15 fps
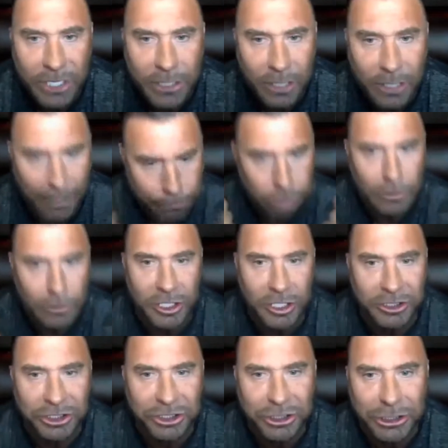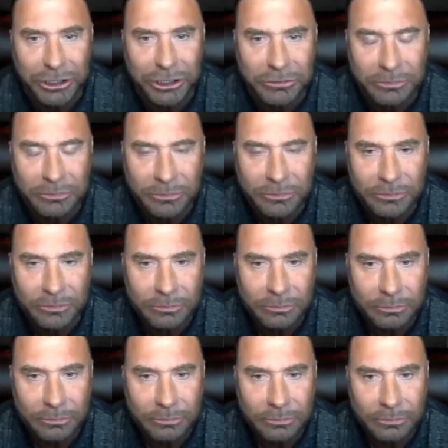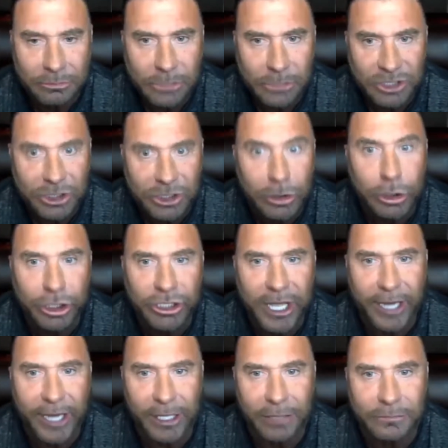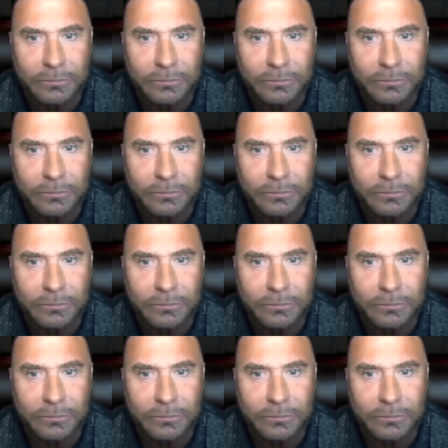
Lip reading: I'm pulling on his shirt. I said, look at Daddy.